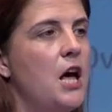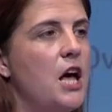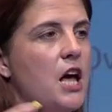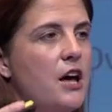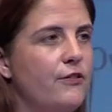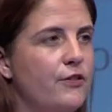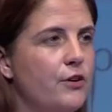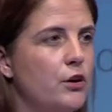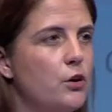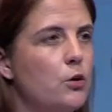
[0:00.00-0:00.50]

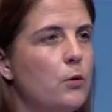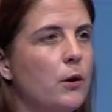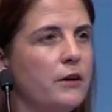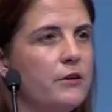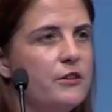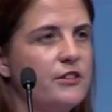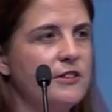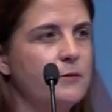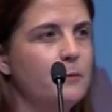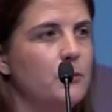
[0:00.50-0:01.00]
If you
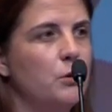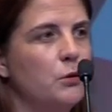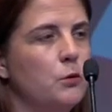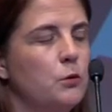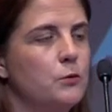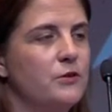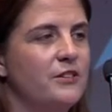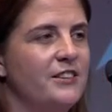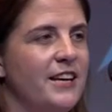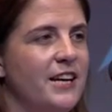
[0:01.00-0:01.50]
are a
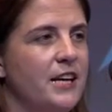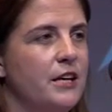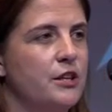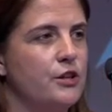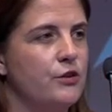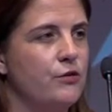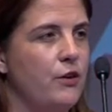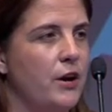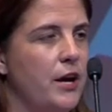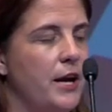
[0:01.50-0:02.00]
small tier
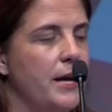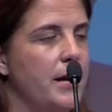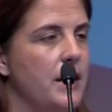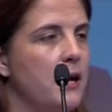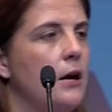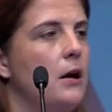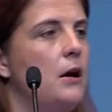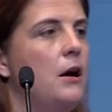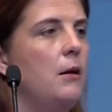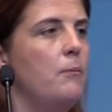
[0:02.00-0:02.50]

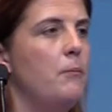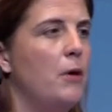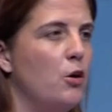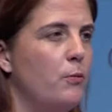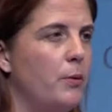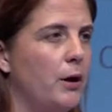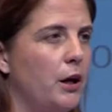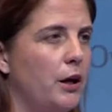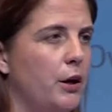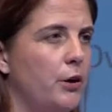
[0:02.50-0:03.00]
three
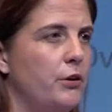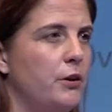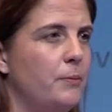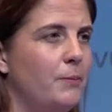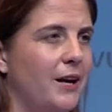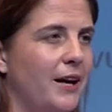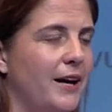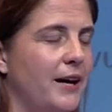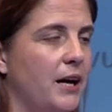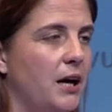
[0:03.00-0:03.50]
mobile-only
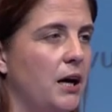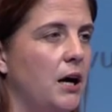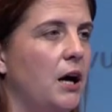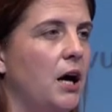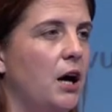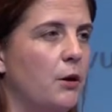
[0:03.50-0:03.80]
player,